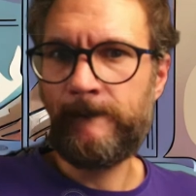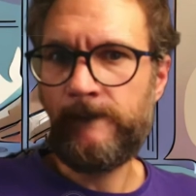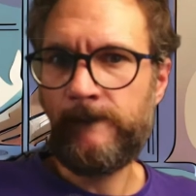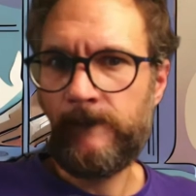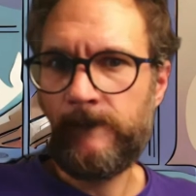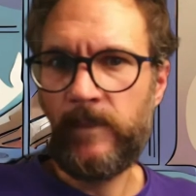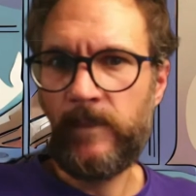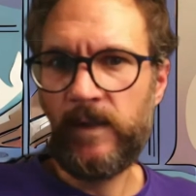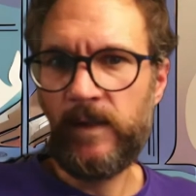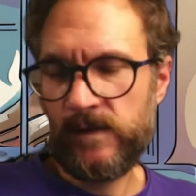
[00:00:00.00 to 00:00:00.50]

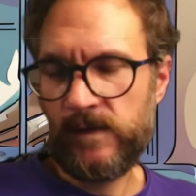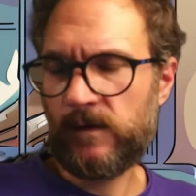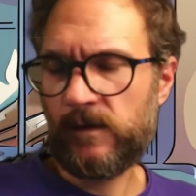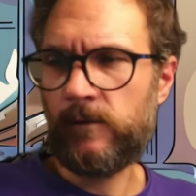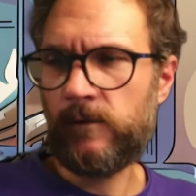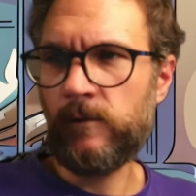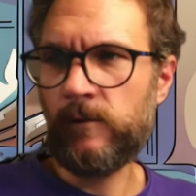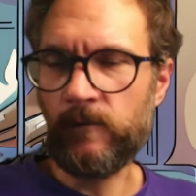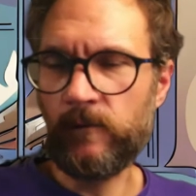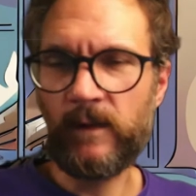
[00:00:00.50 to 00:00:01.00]
but it's
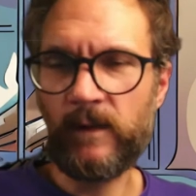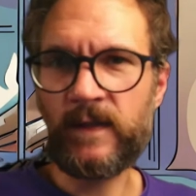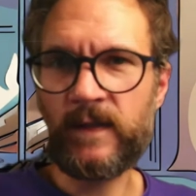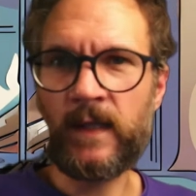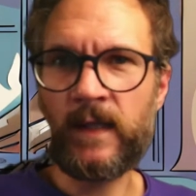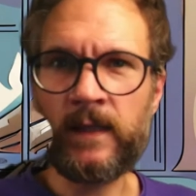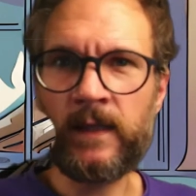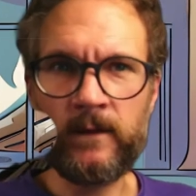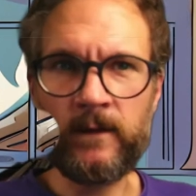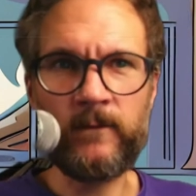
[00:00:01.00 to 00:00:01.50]
cool when
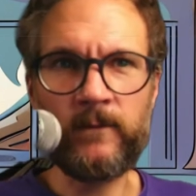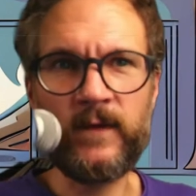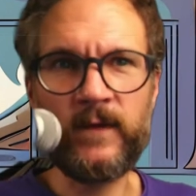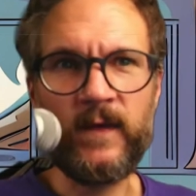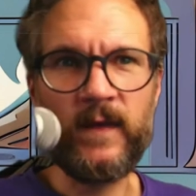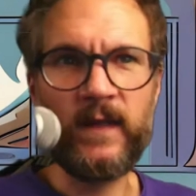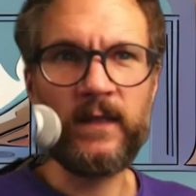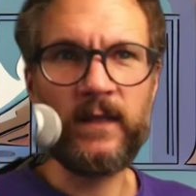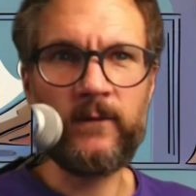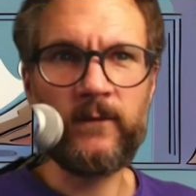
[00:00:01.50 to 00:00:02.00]
they when
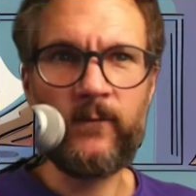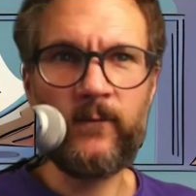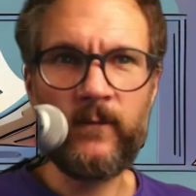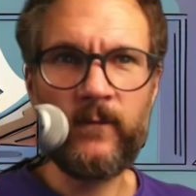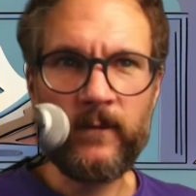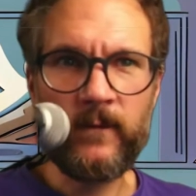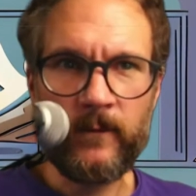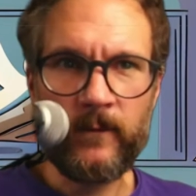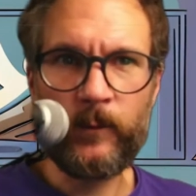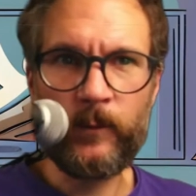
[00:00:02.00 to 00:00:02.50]
they
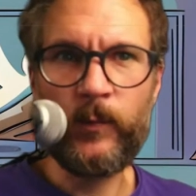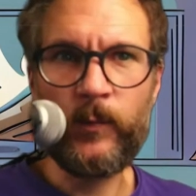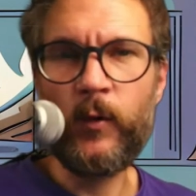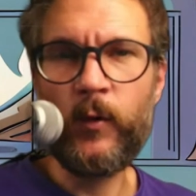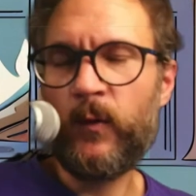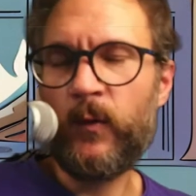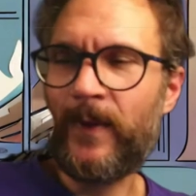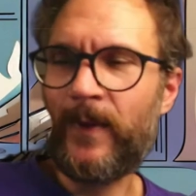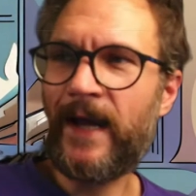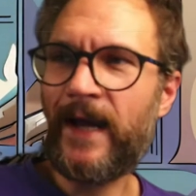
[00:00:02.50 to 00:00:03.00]

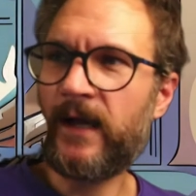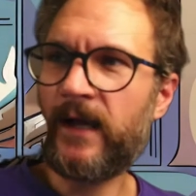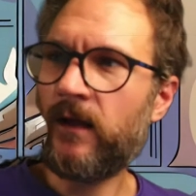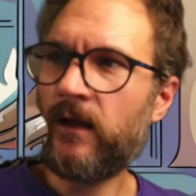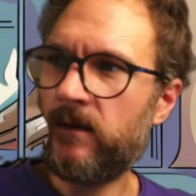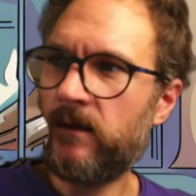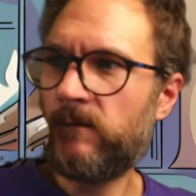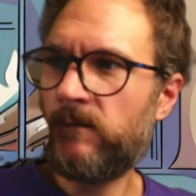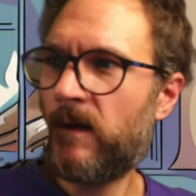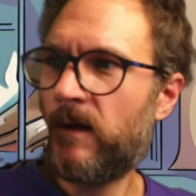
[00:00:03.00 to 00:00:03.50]
pull back
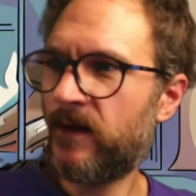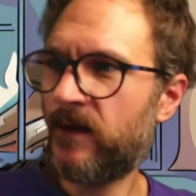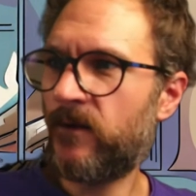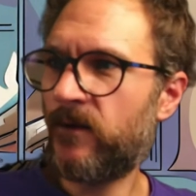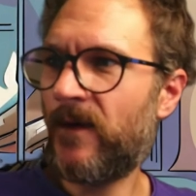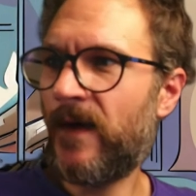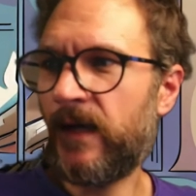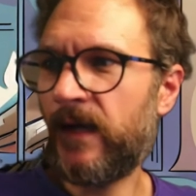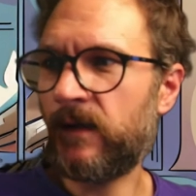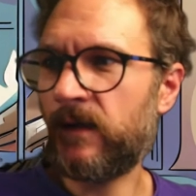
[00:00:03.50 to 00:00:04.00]
like
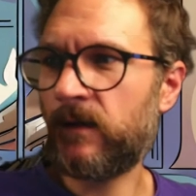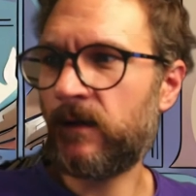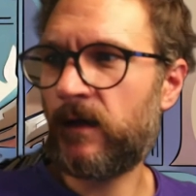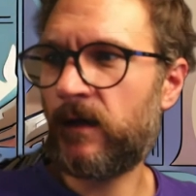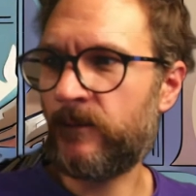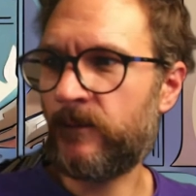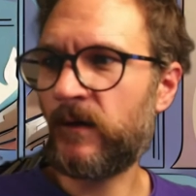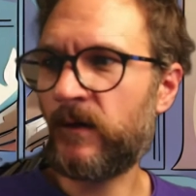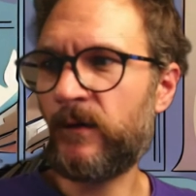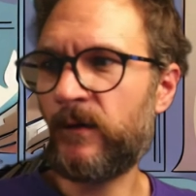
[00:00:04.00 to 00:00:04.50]
that and
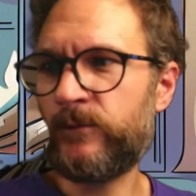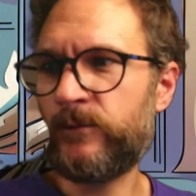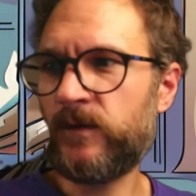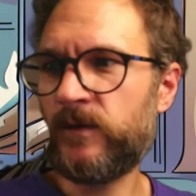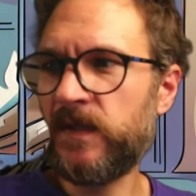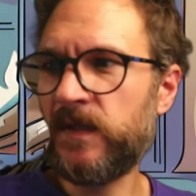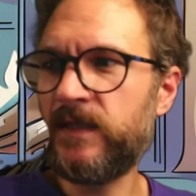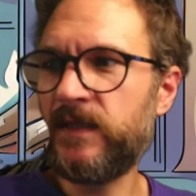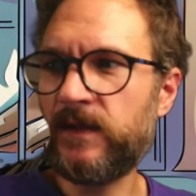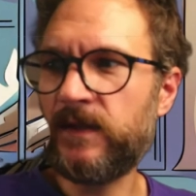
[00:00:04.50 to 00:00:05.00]
come
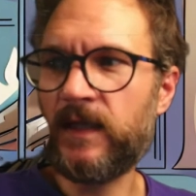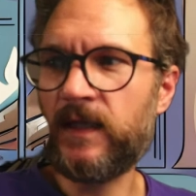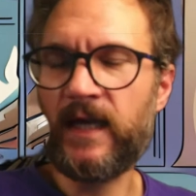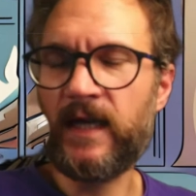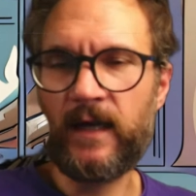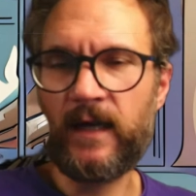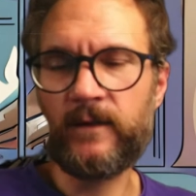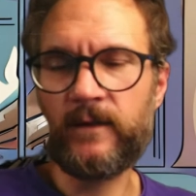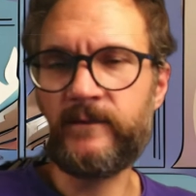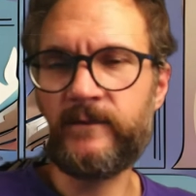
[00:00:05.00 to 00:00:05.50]
completely
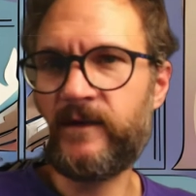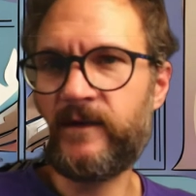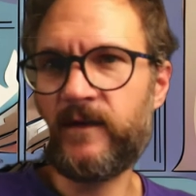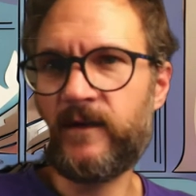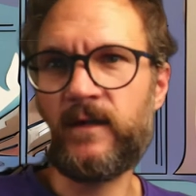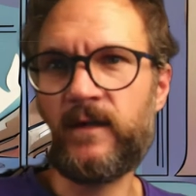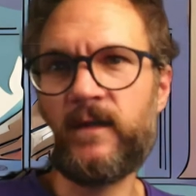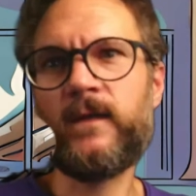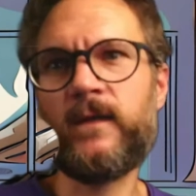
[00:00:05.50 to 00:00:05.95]
out of the